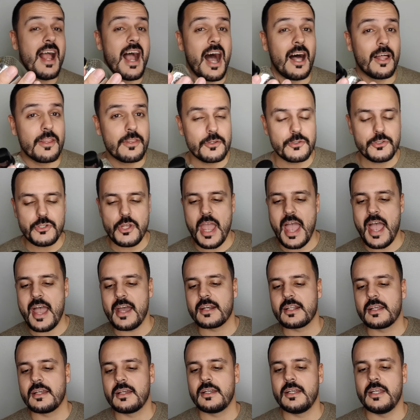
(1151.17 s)
Although you
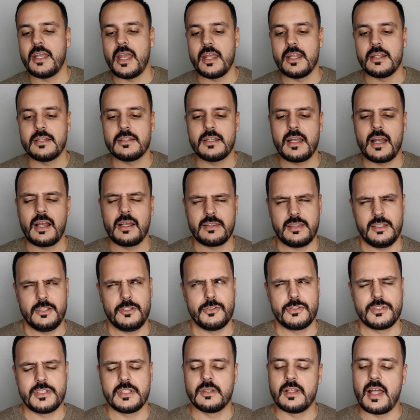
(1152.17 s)
had and I think
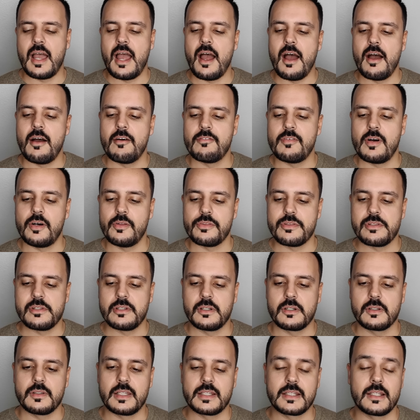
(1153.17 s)
you still have out
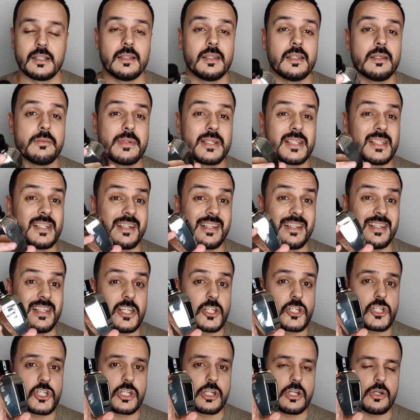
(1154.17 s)
there, like a limited
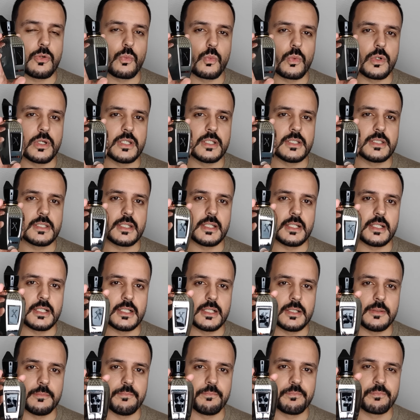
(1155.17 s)
edition with
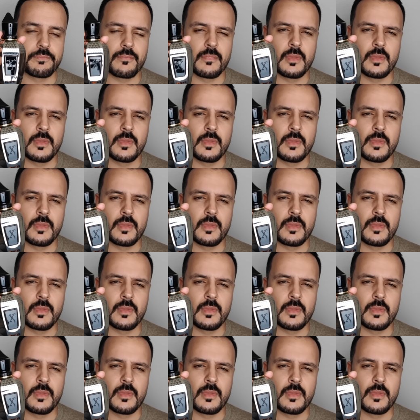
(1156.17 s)
some